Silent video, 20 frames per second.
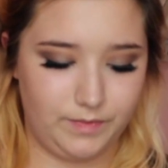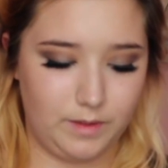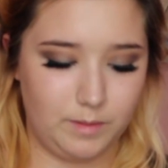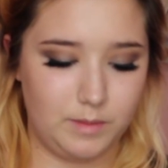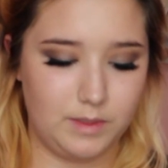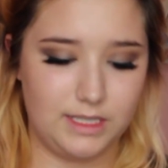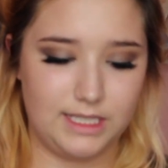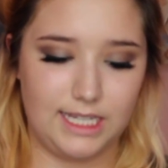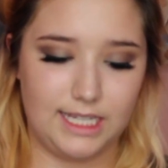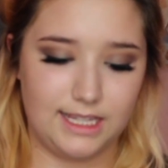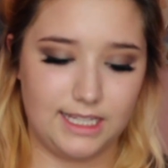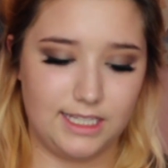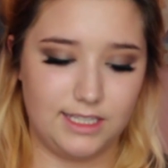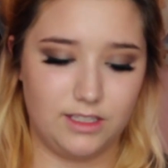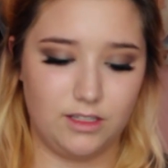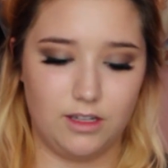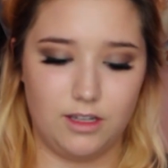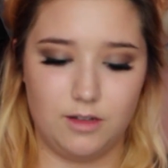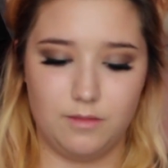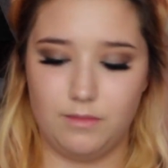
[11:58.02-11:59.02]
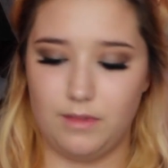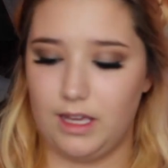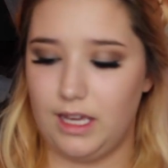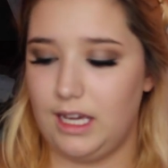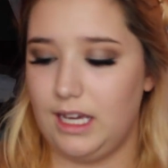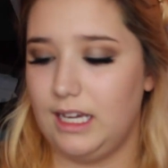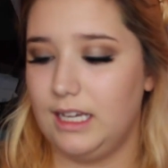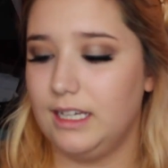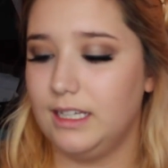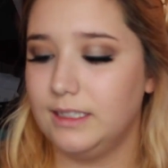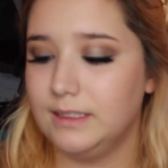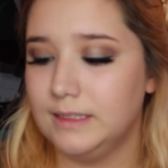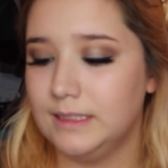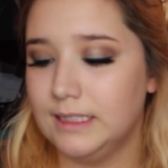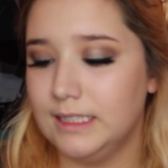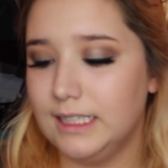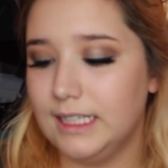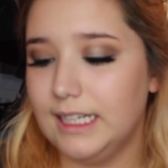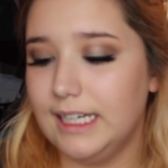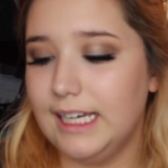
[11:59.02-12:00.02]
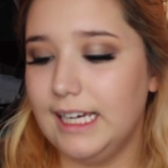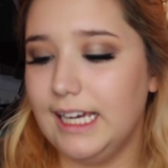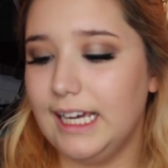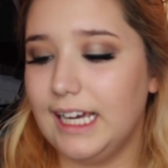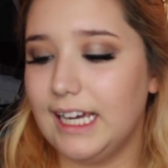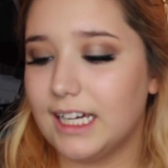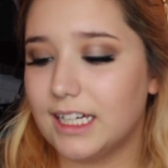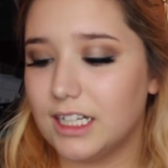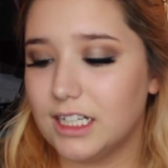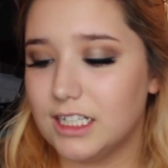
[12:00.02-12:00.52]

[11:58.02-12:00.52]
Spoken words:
I'm going to take this on my IT